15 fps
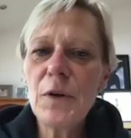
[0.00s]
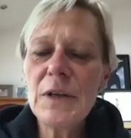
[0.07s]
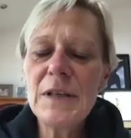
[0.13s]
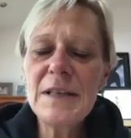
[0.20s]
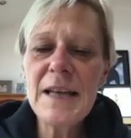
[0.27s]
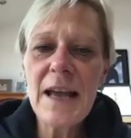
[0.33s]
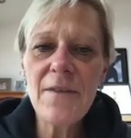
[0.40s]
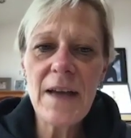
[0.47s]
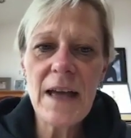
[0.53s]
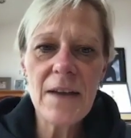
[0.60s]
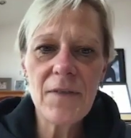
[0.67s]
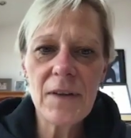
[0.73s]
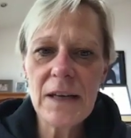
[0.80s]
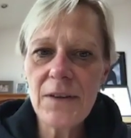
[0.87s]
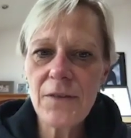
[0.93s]
never
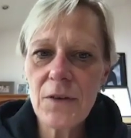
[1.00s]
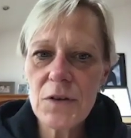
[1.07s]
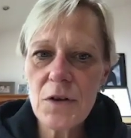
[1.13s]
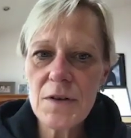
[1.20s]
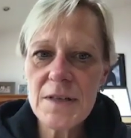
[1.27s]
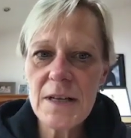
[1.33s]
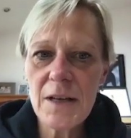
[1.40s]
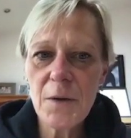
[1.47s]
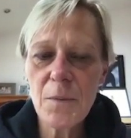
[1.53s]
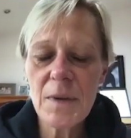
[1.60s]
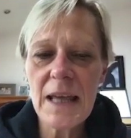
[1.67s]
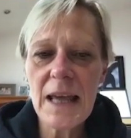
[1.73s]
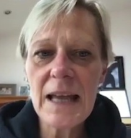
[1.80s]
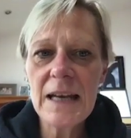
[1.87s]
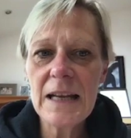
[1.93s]
ever leave your dogs alone
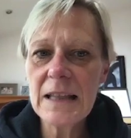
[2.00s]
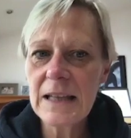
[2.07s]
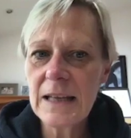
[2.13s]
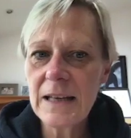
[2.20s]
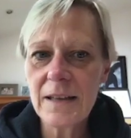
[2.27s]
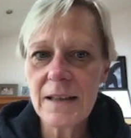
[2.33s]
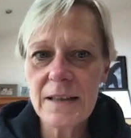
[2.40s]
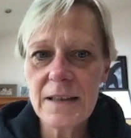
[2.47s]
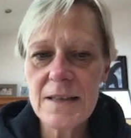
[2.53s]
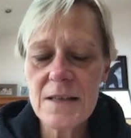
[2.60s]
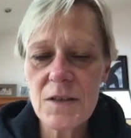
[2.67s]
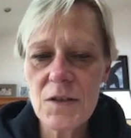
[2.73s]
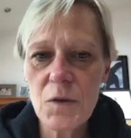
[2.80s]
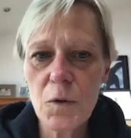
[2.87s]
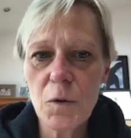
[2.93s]
with anything like this
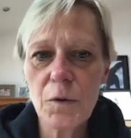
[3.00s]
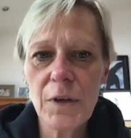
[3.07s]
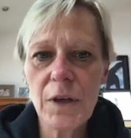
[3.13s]
at all.